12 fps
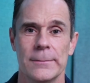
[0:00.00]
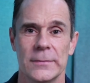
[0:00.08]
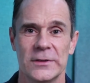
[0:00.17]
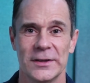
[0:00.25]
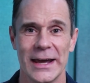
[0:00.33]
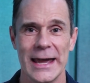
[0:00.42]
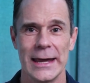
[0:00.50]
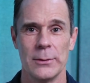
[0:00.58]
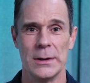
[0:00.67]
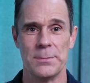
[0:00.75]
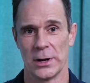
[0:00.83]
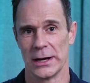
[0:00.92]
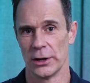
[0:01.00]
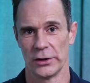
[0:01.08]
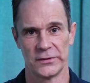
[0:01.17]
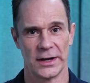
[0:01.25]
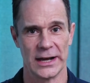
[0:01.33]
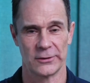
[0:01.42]
Today, we bring in
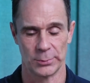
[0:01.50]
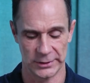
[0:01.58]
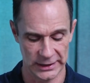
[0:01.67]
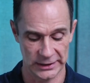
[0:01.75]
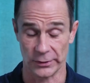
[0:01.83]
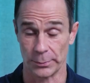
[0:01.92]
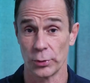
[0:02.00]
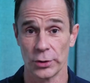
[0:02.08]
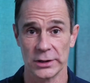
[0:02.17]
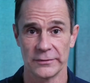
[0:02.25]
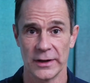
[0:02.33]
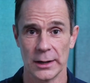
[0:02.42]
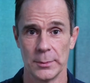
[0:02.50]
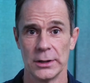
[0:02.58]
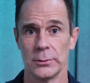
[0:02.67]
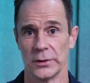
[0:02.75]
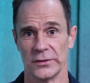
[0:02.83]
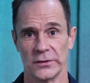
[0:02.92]
outside expertise for product
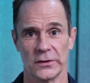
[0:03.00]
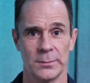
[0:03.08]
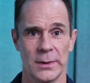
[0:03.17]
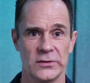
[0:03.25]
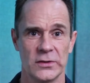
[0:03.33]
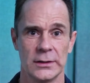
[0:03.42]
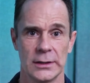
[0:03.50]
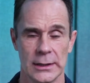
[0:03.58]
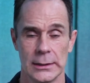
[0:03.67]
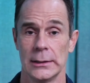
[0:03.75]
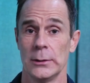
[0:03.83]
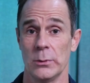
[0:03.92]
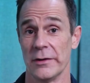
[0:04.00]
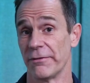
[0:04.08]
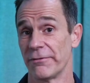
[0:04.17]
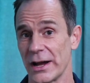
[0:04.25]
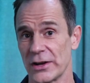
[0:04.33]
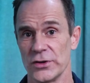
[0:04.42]
development, which I just mentioned. We have a
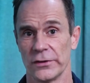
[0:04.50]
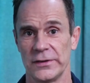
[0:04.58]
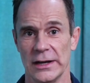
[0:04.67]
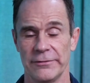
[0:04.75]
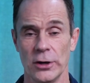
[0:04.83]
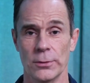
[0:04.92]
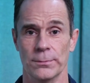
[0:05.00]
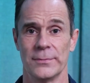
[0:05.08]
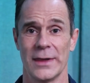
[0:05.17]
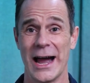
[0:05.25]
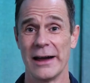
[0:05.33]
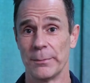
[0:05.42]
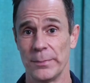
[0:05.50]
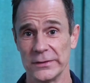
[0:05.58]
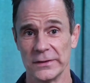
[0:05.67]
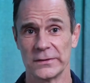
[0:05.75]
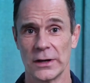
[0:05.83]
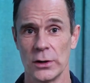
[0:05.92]
fractional CFO. I have a
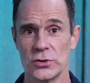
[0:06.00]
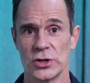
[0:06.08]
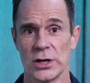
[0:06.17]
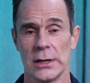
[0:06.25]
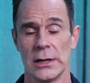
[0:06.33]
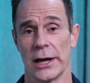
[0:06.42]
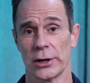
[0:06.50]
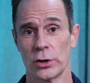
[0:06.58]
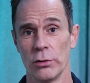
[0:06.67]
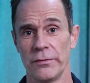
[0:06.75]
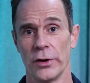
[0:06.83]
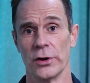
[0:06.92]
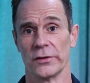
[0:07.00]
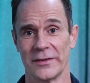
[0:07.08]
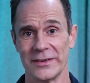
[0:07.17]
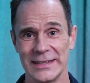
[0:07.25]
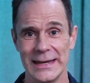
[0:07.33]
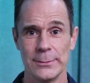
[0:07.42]
business coach and a co-founder, so a
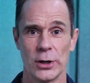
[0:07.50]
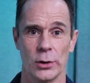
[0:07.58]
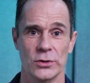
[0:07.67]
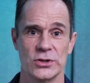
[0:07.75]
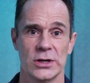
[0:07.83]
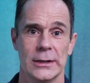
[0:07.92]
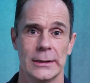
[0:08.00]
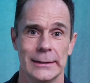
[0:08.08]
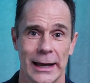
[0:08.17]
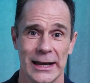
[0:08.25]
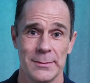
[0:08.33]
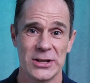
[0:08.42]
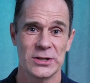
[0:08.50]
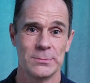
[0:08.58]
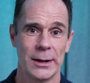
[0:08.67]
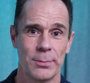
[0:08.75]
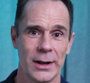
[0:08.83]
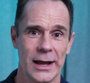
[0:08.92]
team coach. And I mentioned
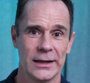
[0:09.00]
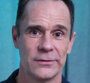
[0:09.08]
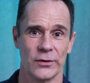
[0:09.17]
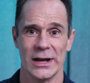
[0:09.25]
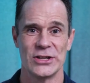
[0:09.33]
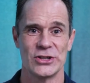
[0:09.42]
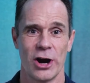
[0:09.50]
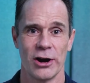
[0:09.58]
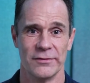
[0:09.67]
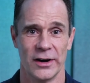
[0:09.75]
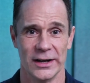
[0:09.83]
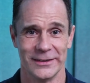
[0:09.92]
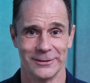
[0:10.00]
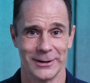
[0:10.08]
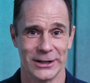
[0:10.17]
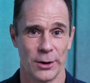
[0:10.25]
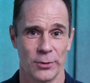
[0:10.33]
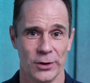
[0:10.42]
my plans for HR advisory
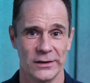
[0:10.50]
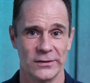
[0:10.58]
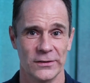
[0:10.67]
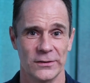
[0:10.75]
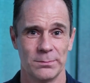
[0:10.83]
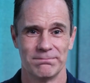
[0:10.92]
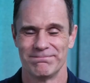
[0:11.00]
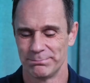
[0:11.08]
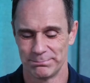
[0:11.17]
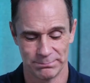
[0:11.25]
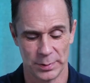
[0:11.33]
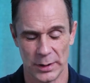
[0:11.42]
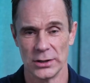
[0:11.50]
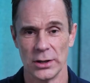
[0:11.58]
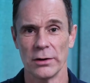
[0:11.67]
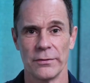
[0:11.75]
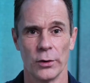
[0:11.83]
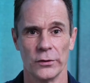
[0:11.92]
and operations. But none
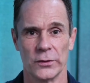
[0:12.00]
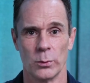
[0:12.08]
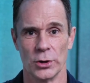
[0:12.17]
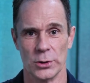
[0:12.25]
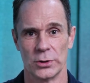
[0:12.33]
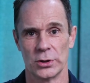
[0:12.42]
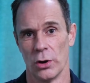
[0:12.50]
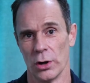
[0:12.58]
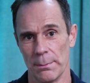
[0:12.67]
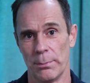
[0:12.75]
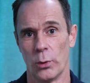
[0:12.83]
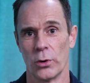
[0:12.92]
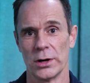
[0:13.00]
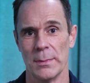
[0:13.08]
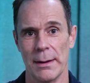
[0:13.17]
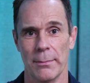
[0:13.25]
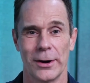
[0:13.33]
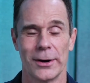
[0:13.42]
of those are what you would call a board
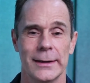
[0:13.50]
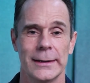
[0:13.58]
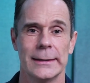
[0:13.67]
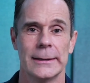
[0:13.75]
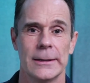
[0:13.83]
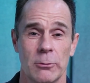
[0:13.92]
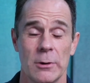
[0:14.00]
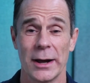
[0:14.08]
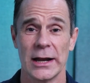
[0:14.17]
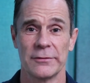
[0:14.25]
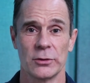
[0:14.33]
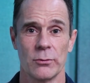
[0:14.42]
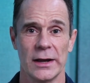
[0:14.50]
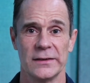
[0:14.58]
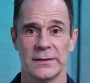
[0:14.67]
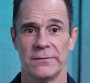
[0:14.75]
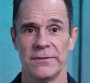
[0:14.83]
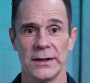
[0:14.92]
member. We might have to raise
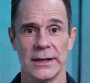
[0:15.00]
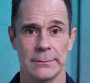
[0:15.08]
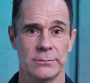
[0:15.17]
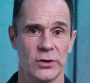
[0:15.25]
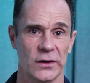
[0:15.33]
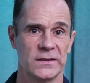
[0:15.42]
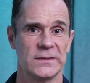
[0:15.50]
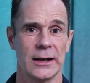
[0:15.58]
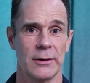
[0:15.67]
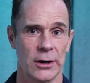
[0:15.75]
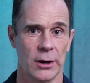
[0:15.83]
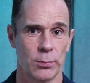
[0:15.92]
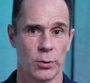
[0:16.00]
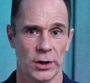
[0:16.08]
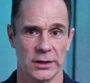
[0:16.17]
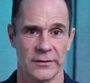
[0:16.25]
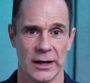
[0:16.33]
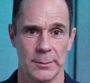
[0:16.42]
some funding to accelerate our product
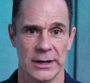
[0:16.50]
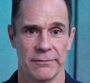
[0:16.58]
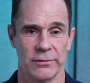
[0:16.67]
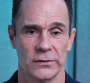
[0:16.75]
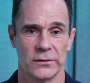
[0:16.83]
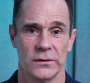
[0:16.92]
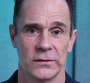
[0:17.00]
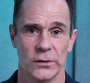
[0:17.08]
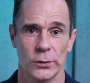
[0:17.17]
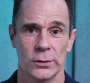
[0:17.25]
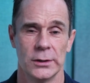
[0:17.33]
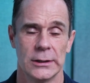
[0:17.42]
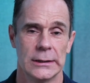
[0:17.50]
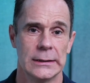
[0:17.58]
development efforts soon.